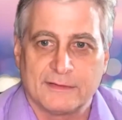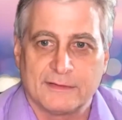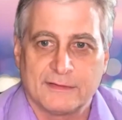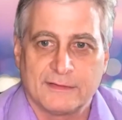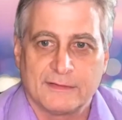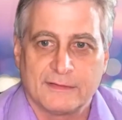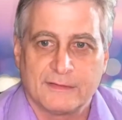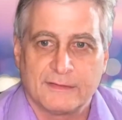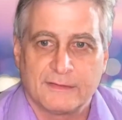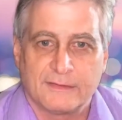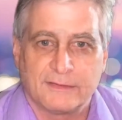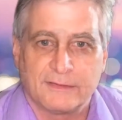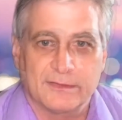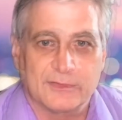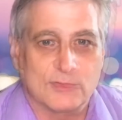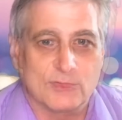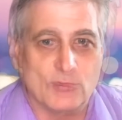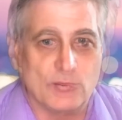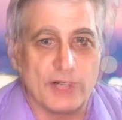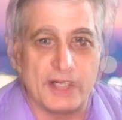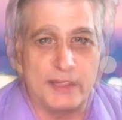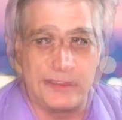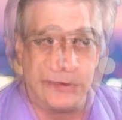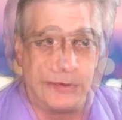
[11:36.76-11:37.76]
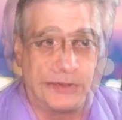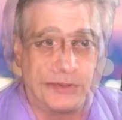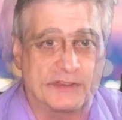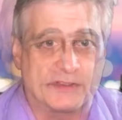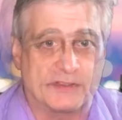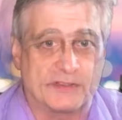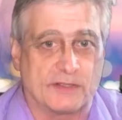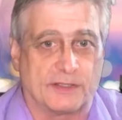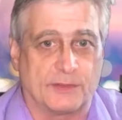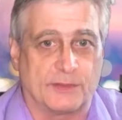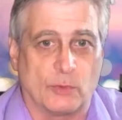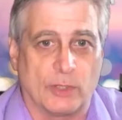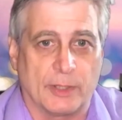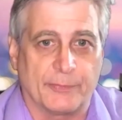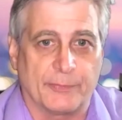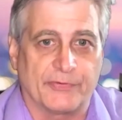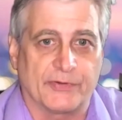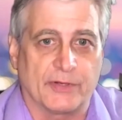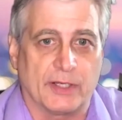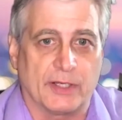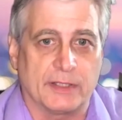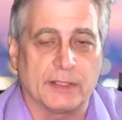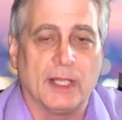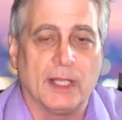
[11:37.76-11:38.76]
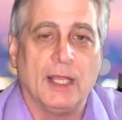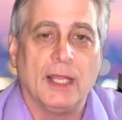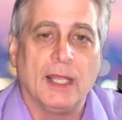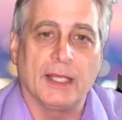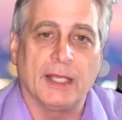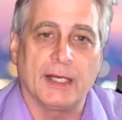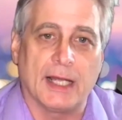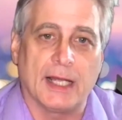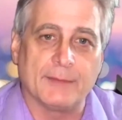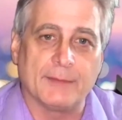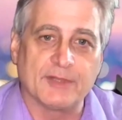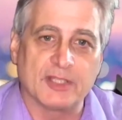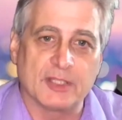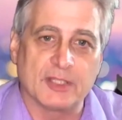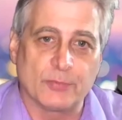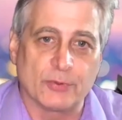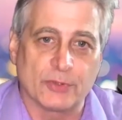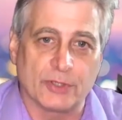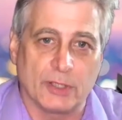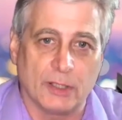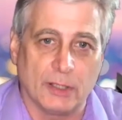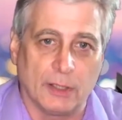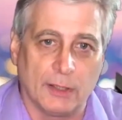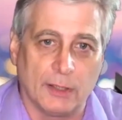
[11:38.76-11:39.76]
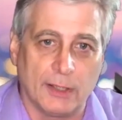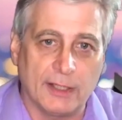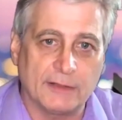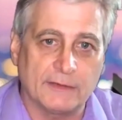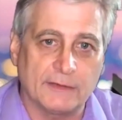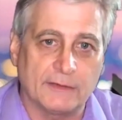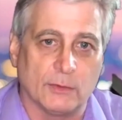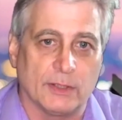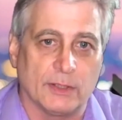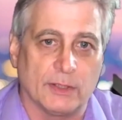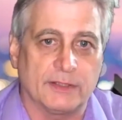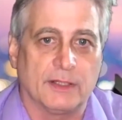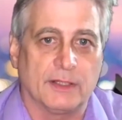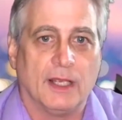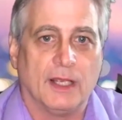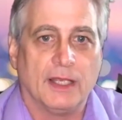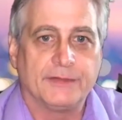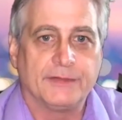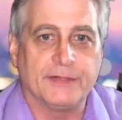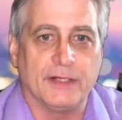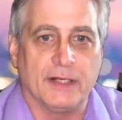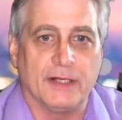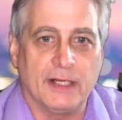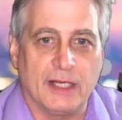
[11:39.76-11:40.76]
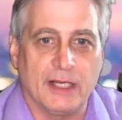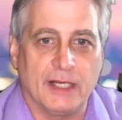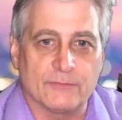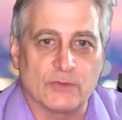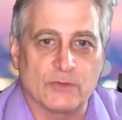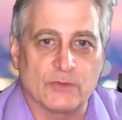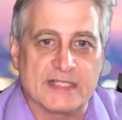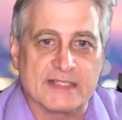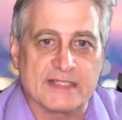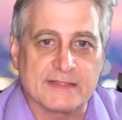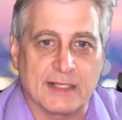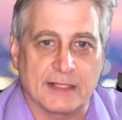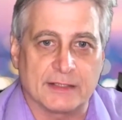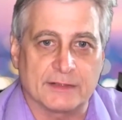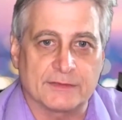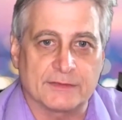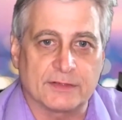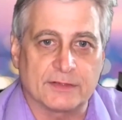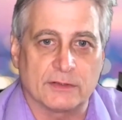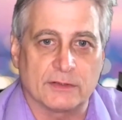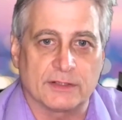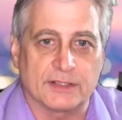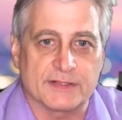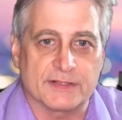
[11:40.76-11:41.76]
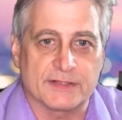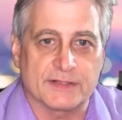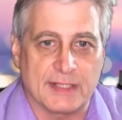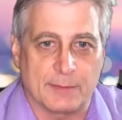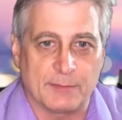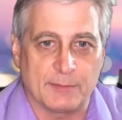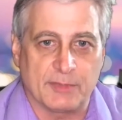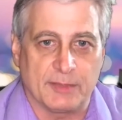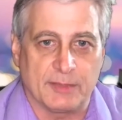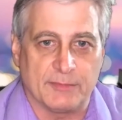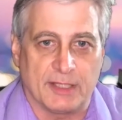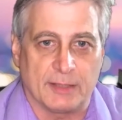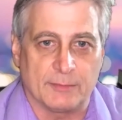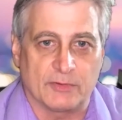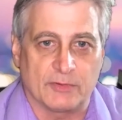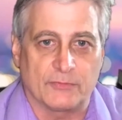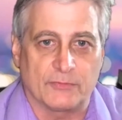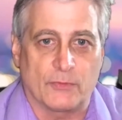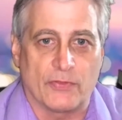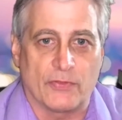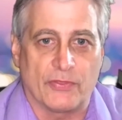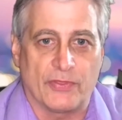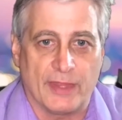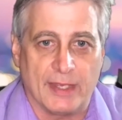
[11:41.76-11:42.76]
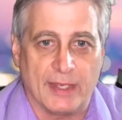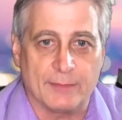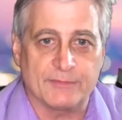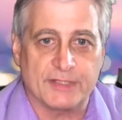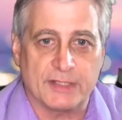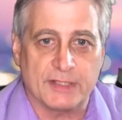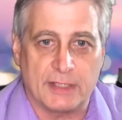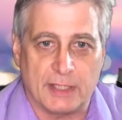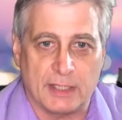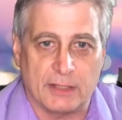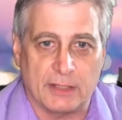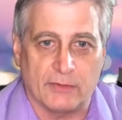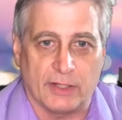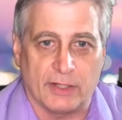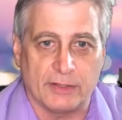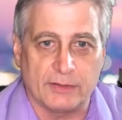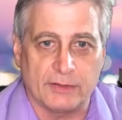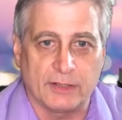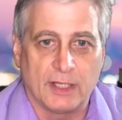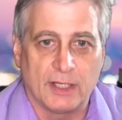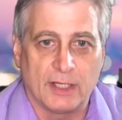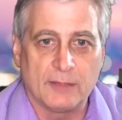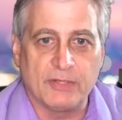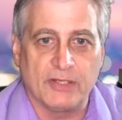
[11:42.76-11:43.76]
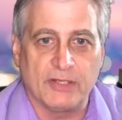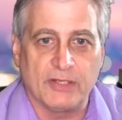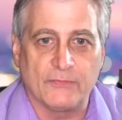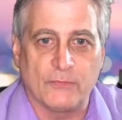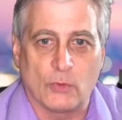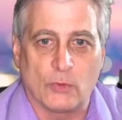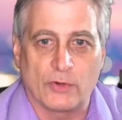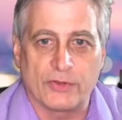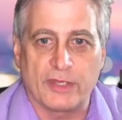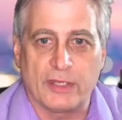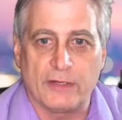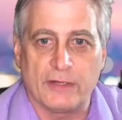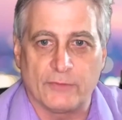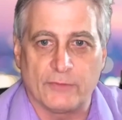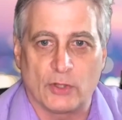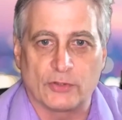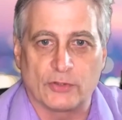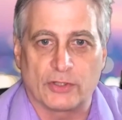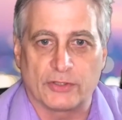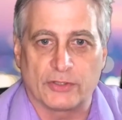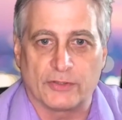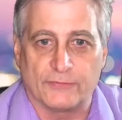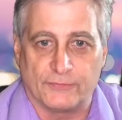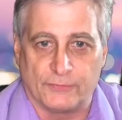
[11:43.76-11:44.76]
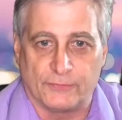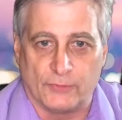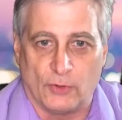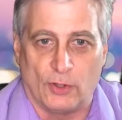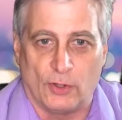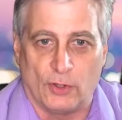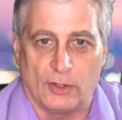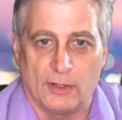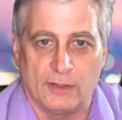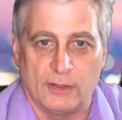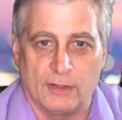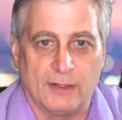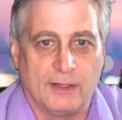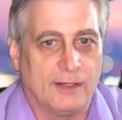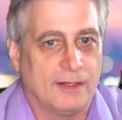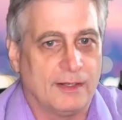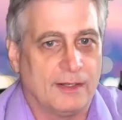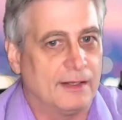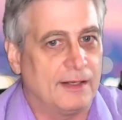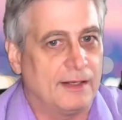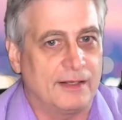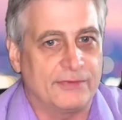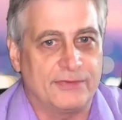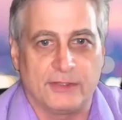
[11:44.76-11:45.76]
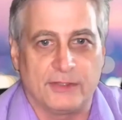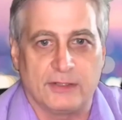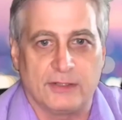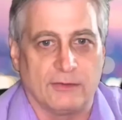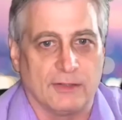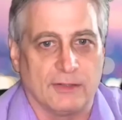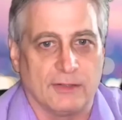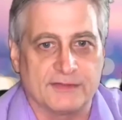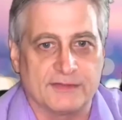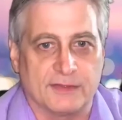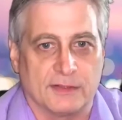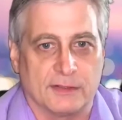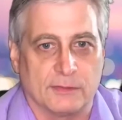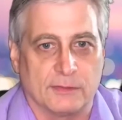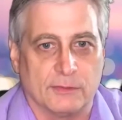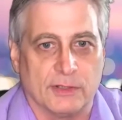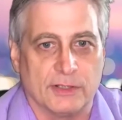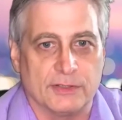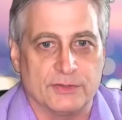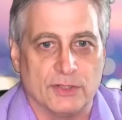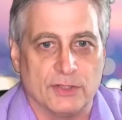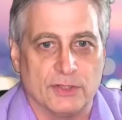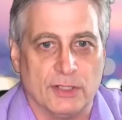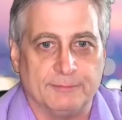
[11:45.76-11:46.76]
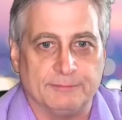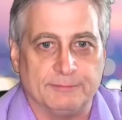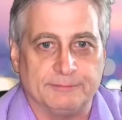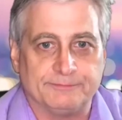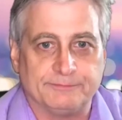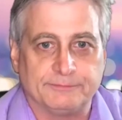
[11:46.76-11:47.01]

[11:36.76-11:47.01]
That's why we're going to put this on the website, and I'm going to put a link to it to every senator and assembly member for them to hear it before they vote on the floor. I think you guys did a great job.